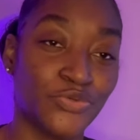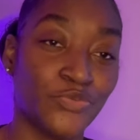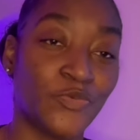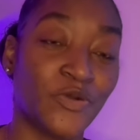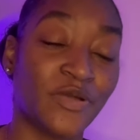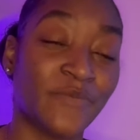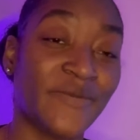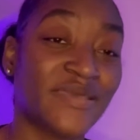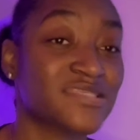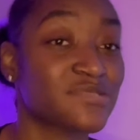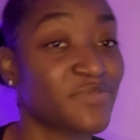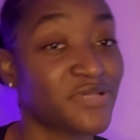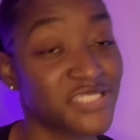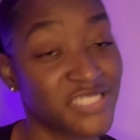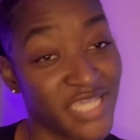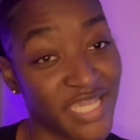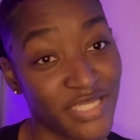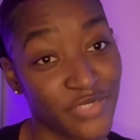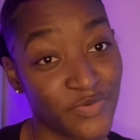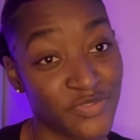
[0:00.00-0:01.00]
Welcome back to my
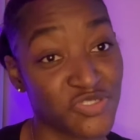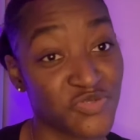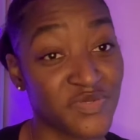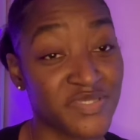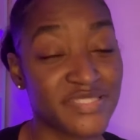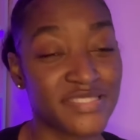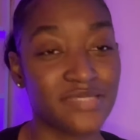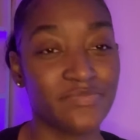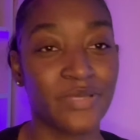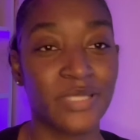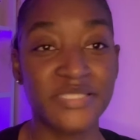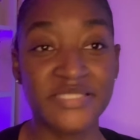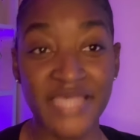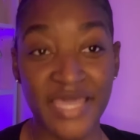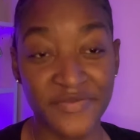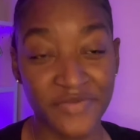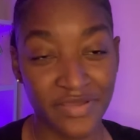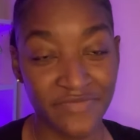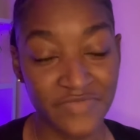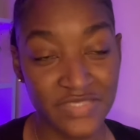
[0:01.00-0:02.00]
channel. As you can see by the
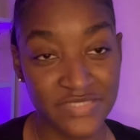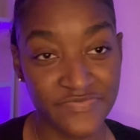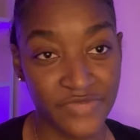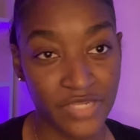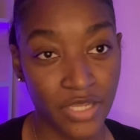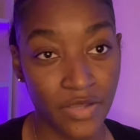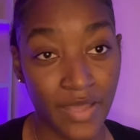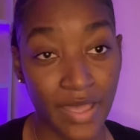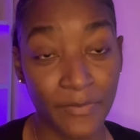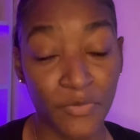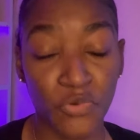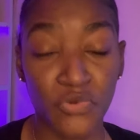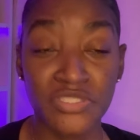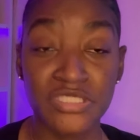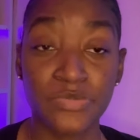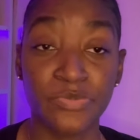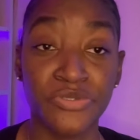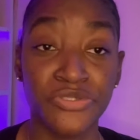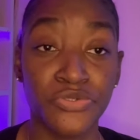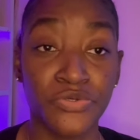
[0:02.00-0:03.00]
title of this video, I'm going to
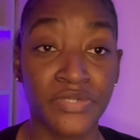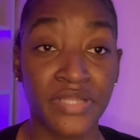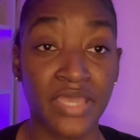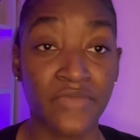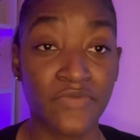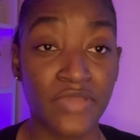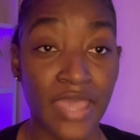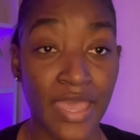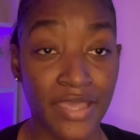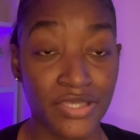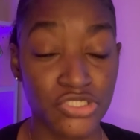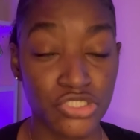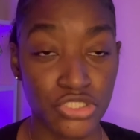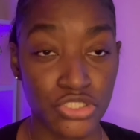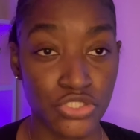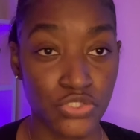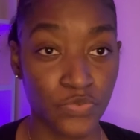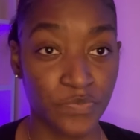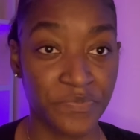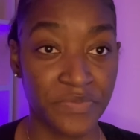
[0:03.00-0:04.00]
be doing a reaction
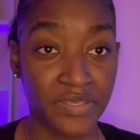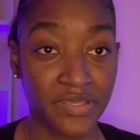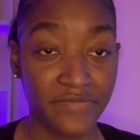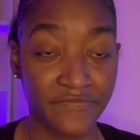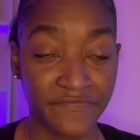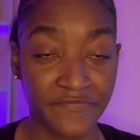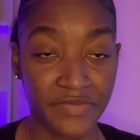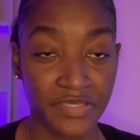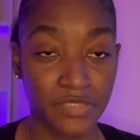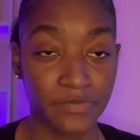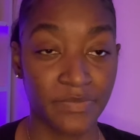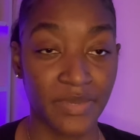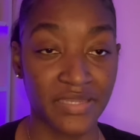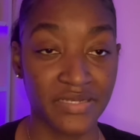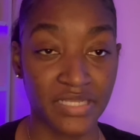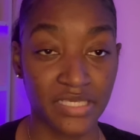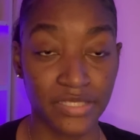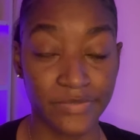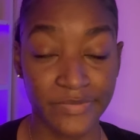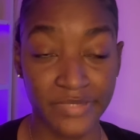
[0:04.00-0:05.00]
to Bigfoot by
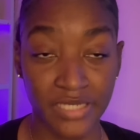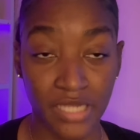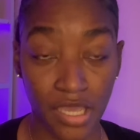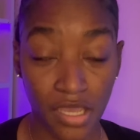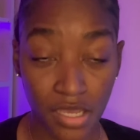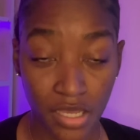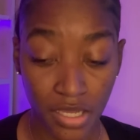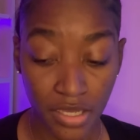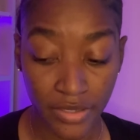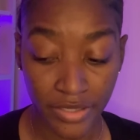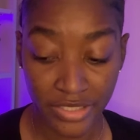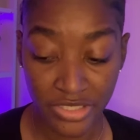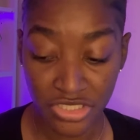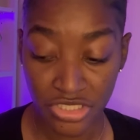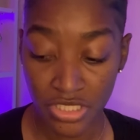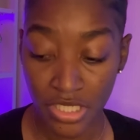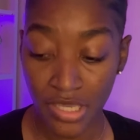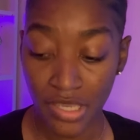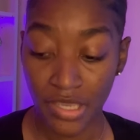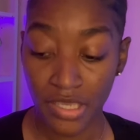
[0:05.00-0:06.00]
Nicki Minaj.
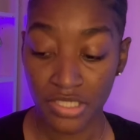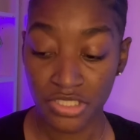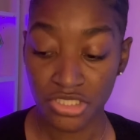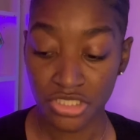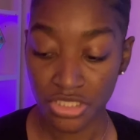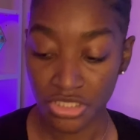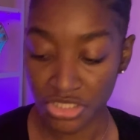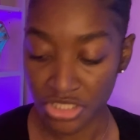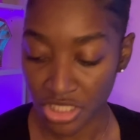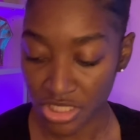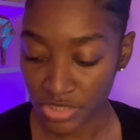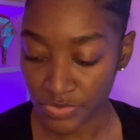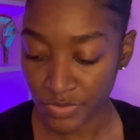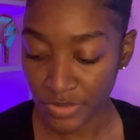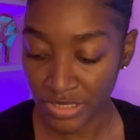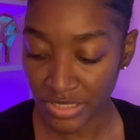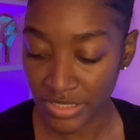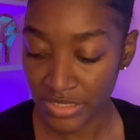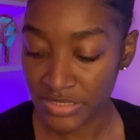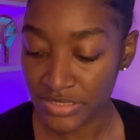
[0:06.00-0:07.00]
She just
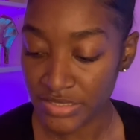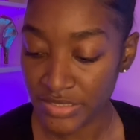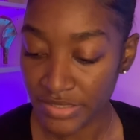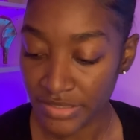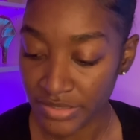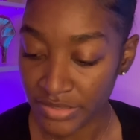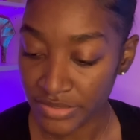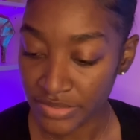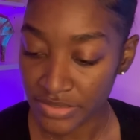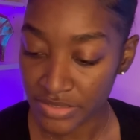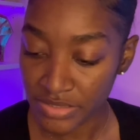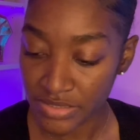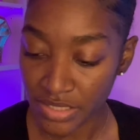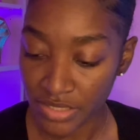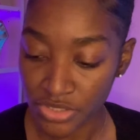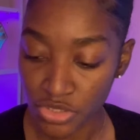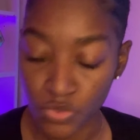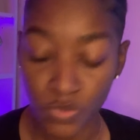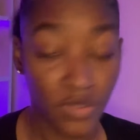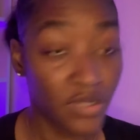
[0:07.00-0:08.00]
released this
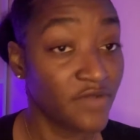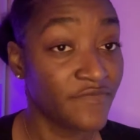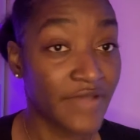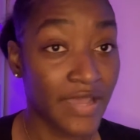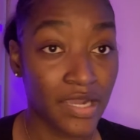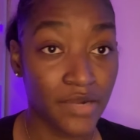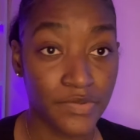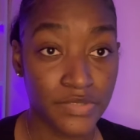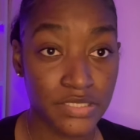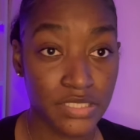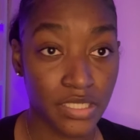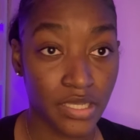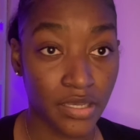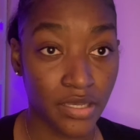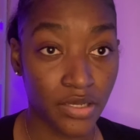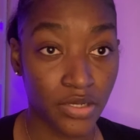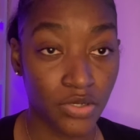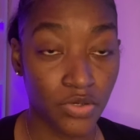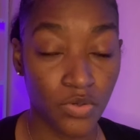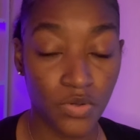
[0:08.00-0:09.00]
12 hours
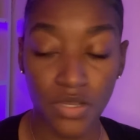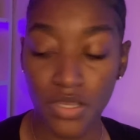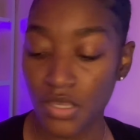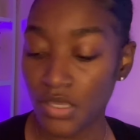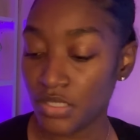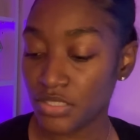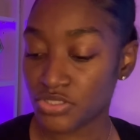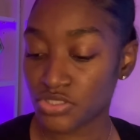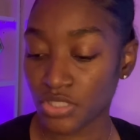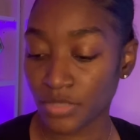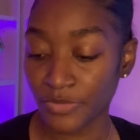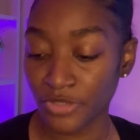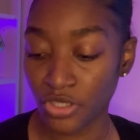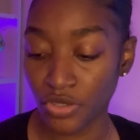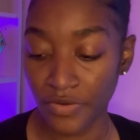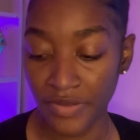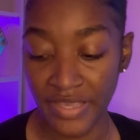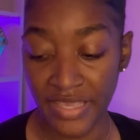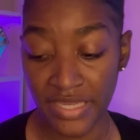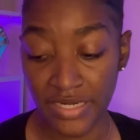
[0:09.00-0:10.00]
ago, so I'm gonna
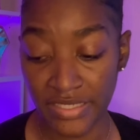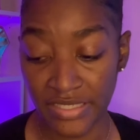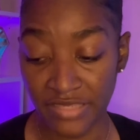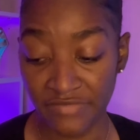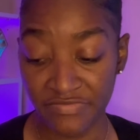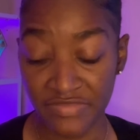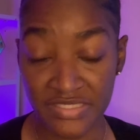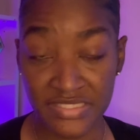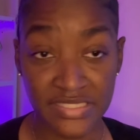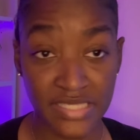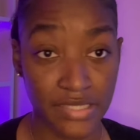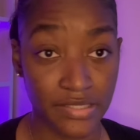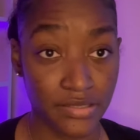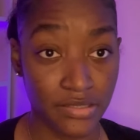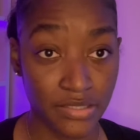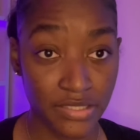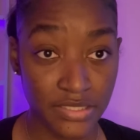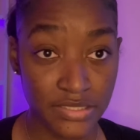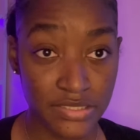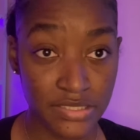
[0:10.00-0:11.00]
go ahead and give this a
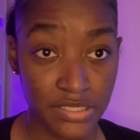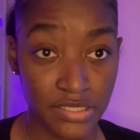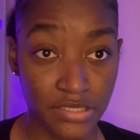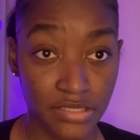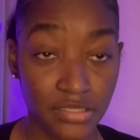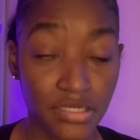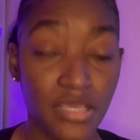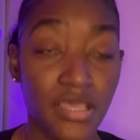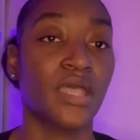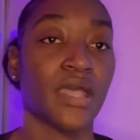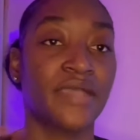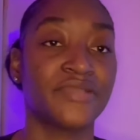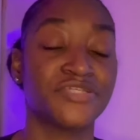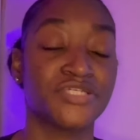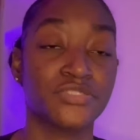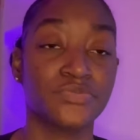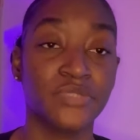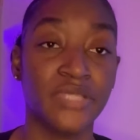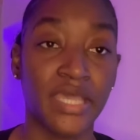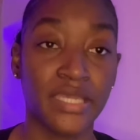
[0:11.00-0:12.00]
listen. I
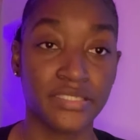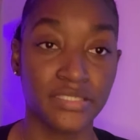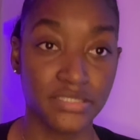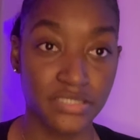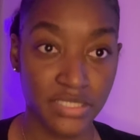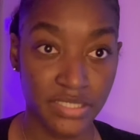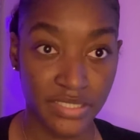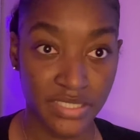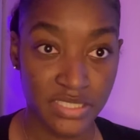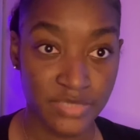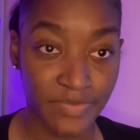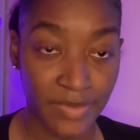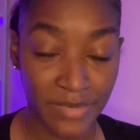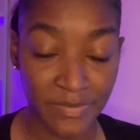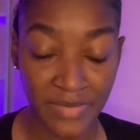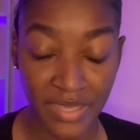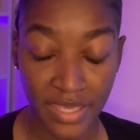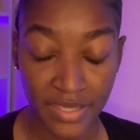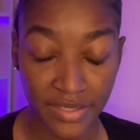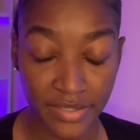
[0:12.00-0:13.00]
just reacted to Hiss by
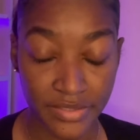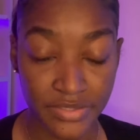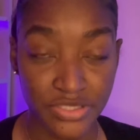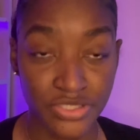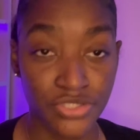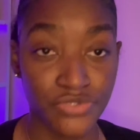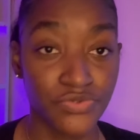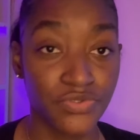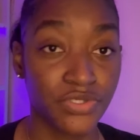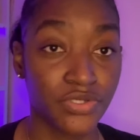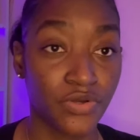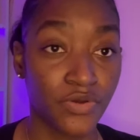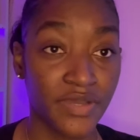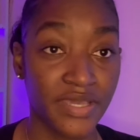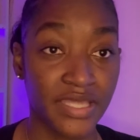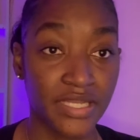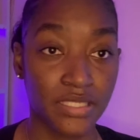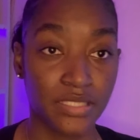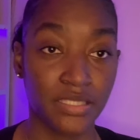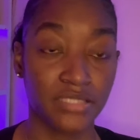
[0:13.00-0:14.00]
Megan, so you can go
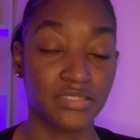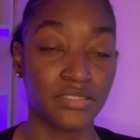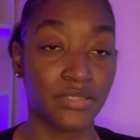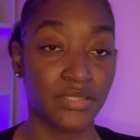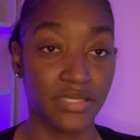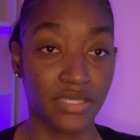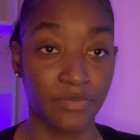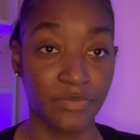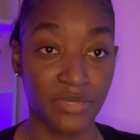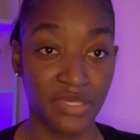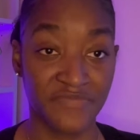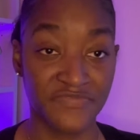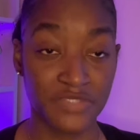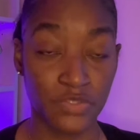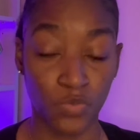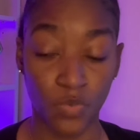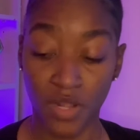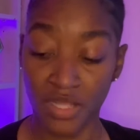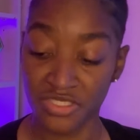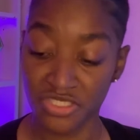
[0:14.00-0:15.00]
ahead and click the link above to
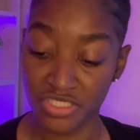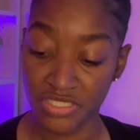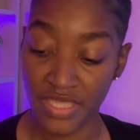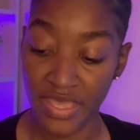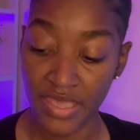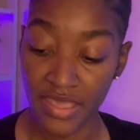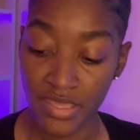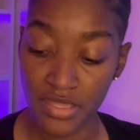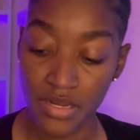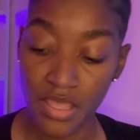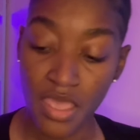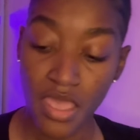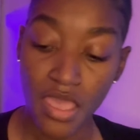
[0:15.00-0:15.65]
watch that.